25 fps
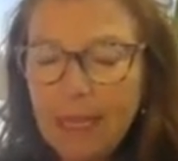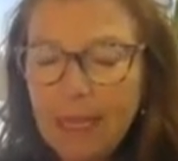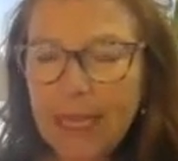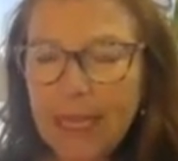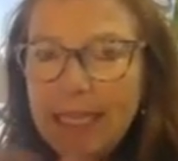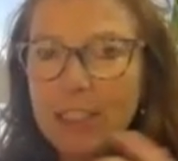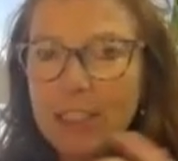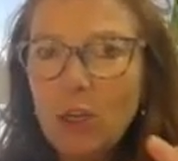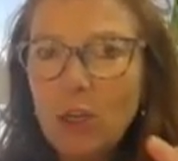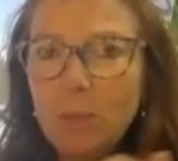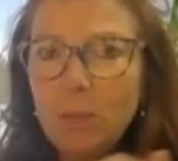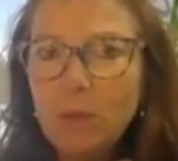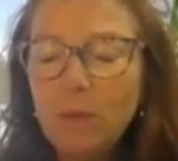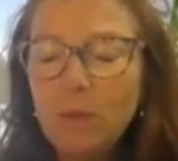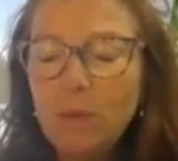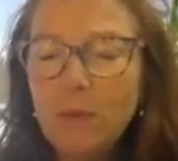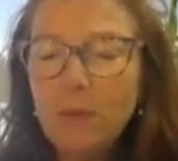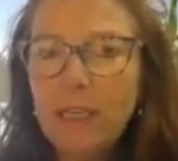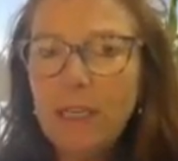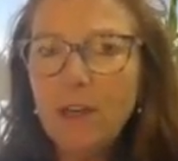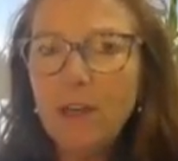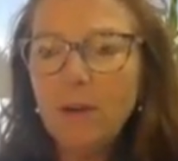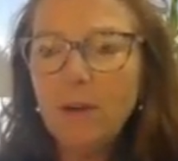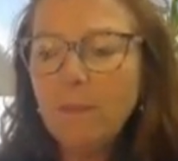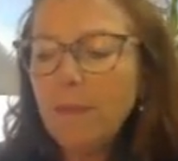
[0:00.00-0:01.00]
he's opened the
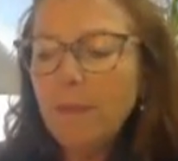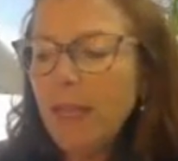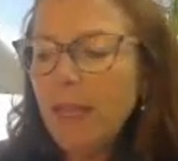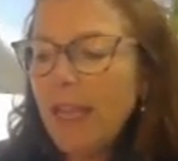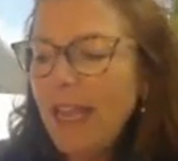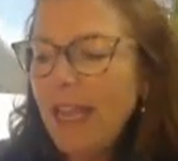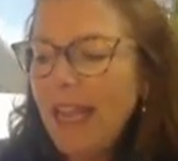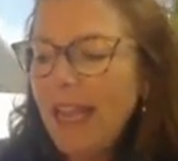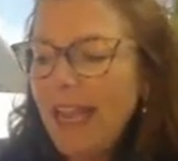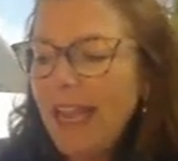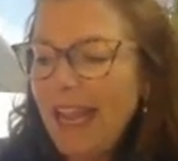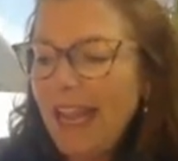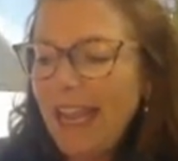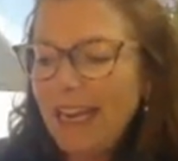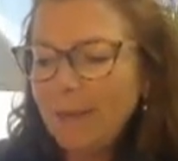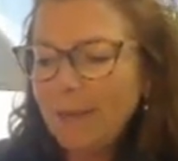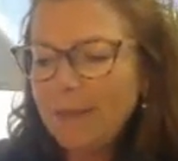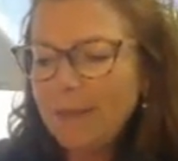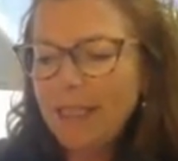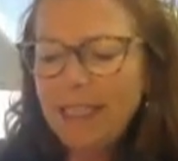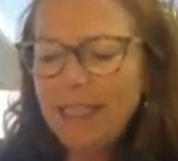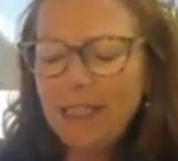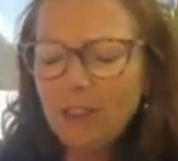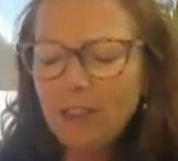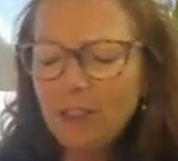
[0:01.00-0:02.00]
window, and I'm
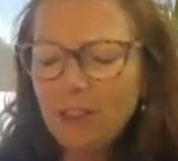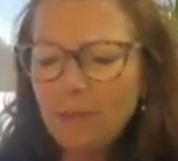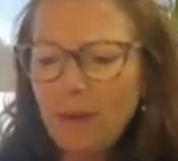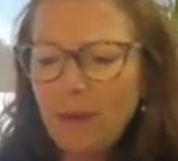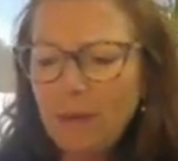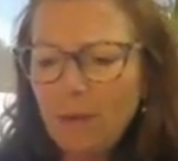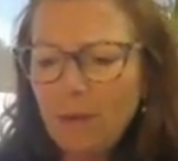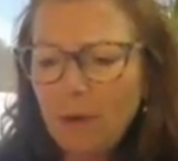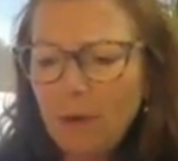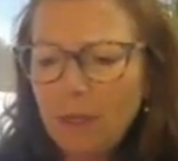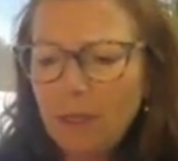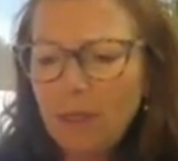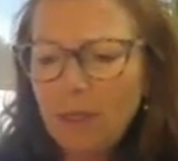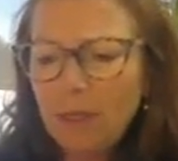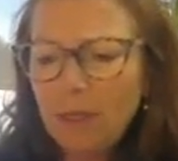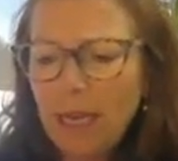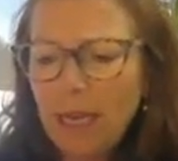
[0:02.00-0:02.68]
sitting there doing my work, and